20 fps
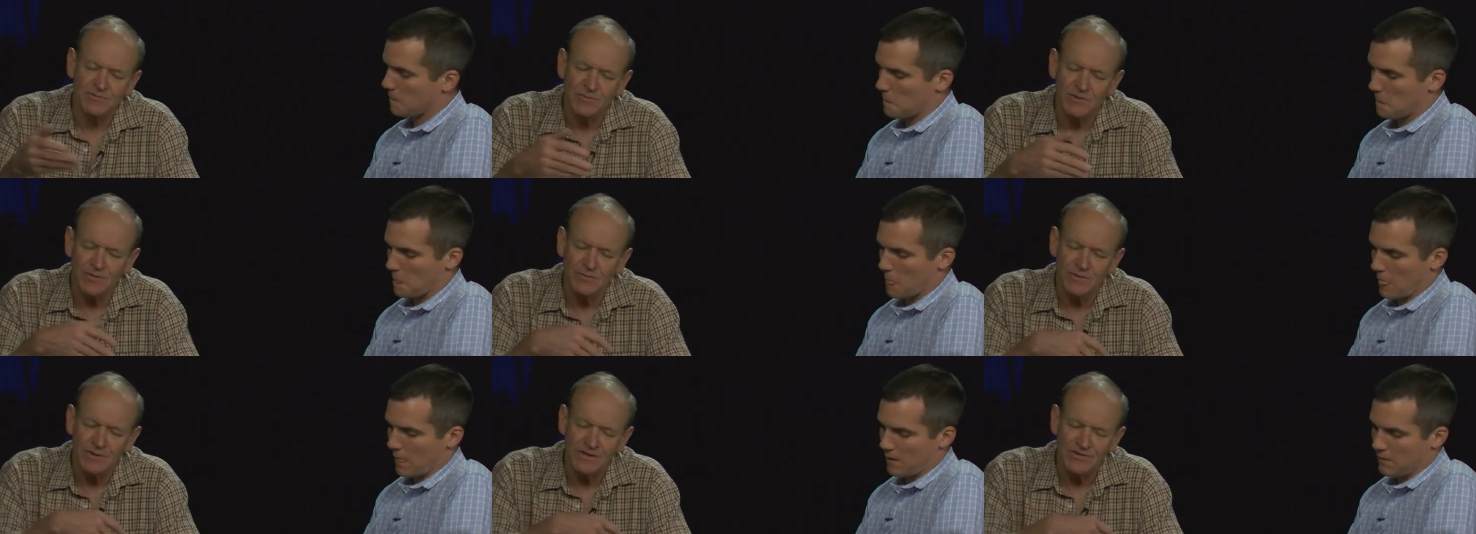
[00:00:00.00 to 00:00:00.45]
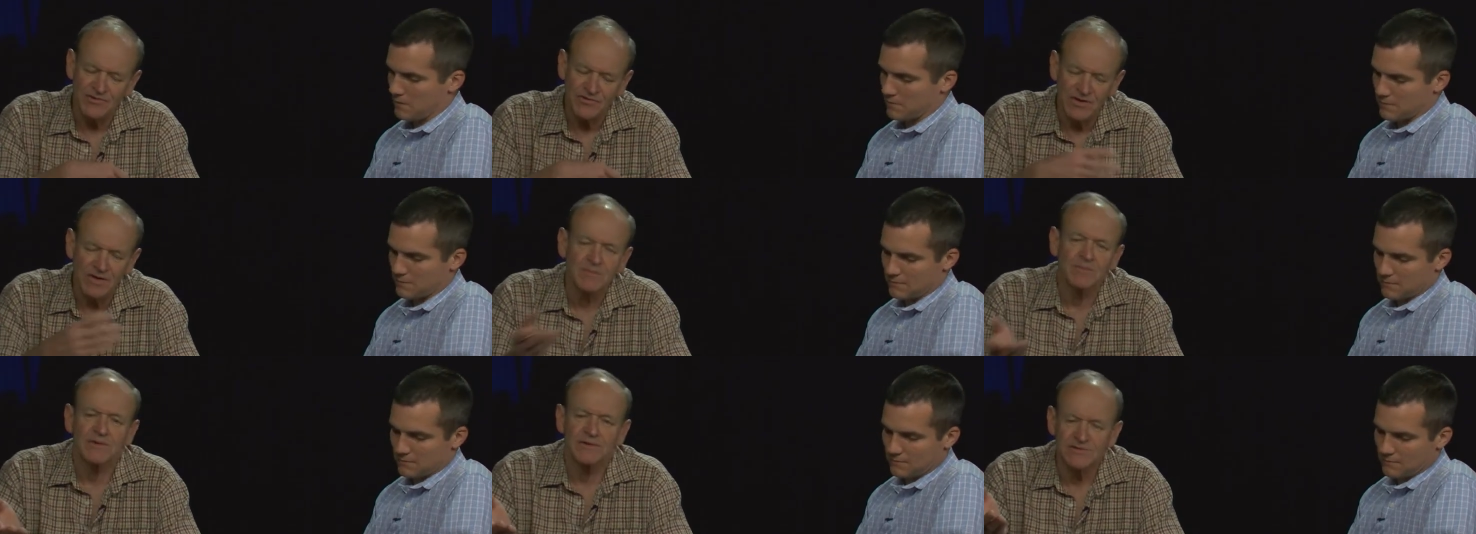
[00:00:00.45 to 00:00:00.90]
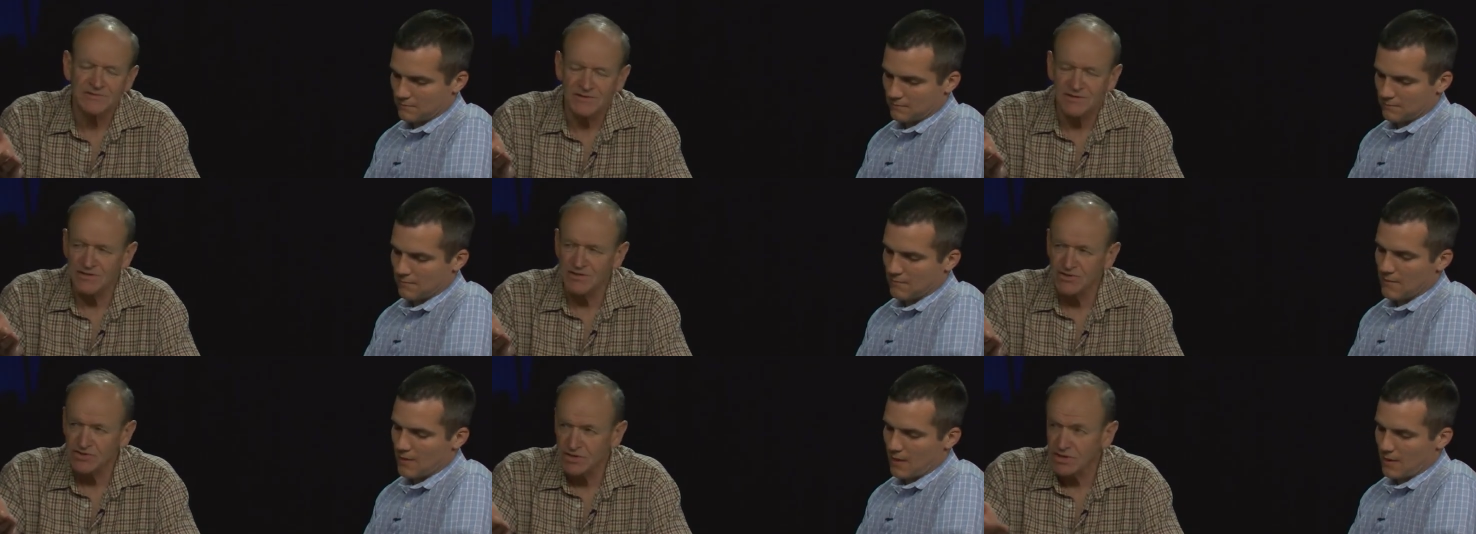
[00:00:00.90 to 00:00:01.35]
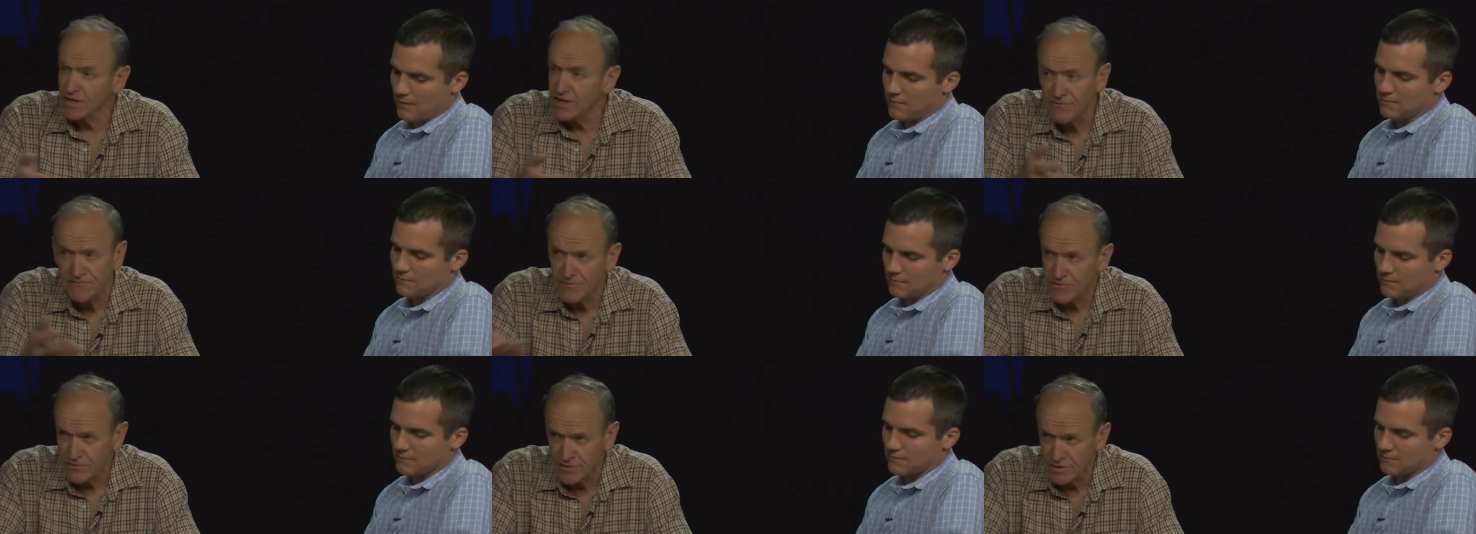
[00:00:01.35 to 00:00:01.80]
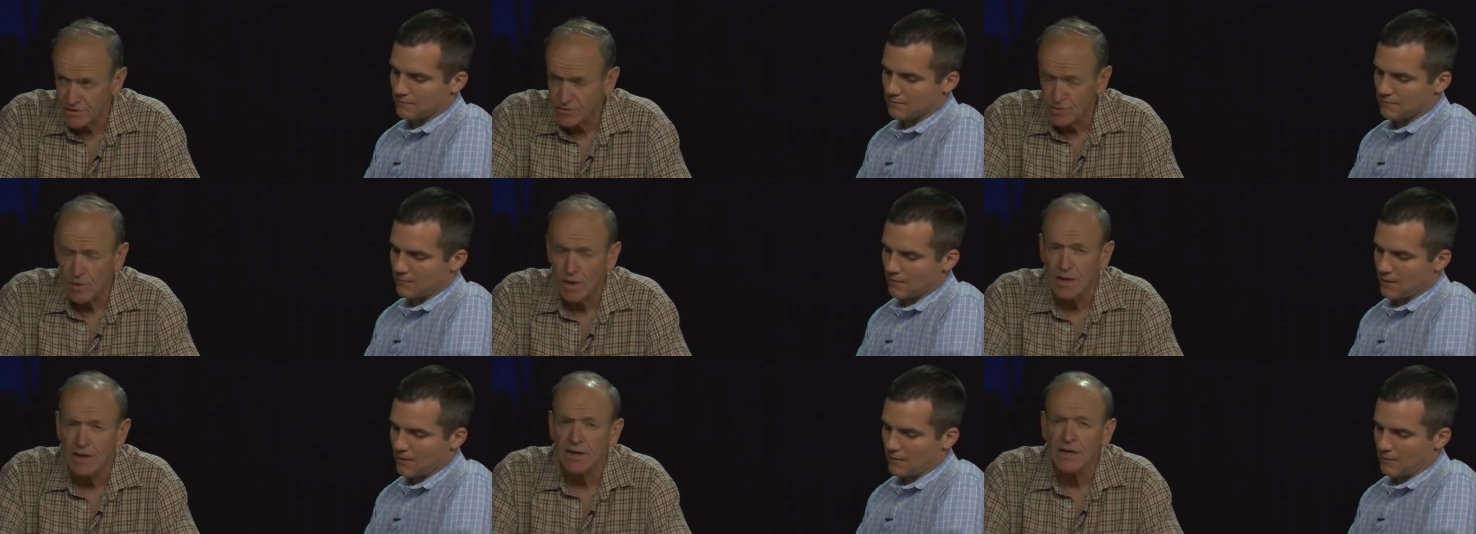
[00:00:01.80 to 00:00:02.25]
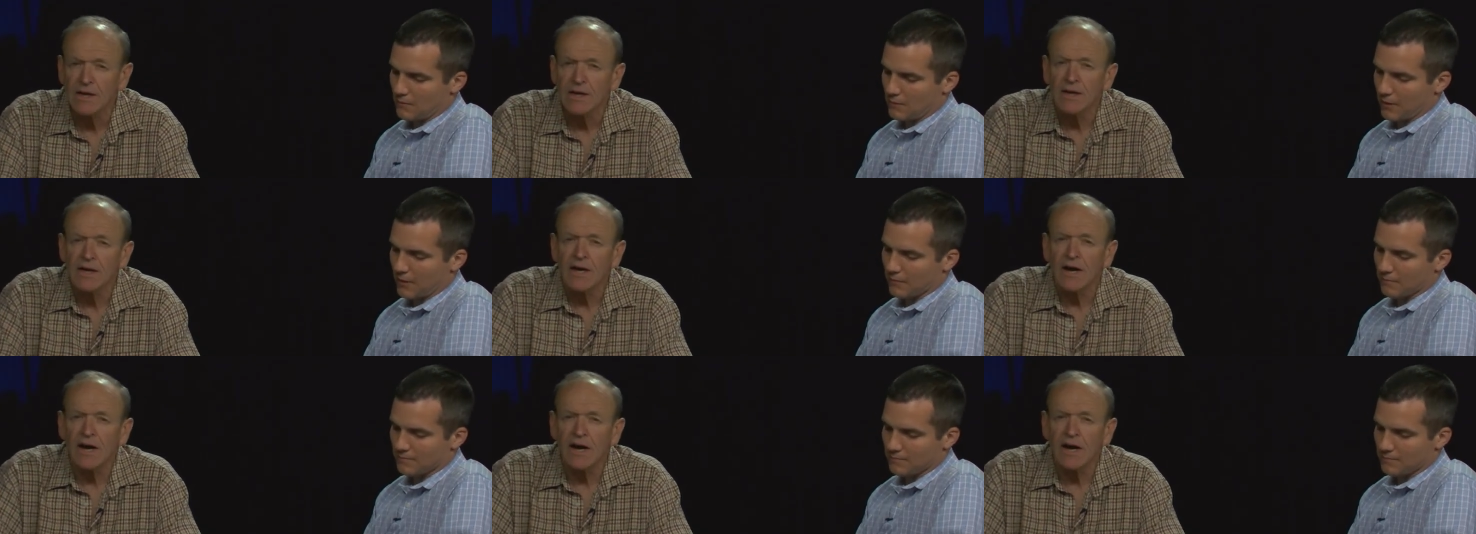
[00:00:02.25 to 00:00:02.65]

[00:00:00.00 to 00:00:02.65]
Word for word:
Speaker 1: will be a seamless addition if there is one. Right.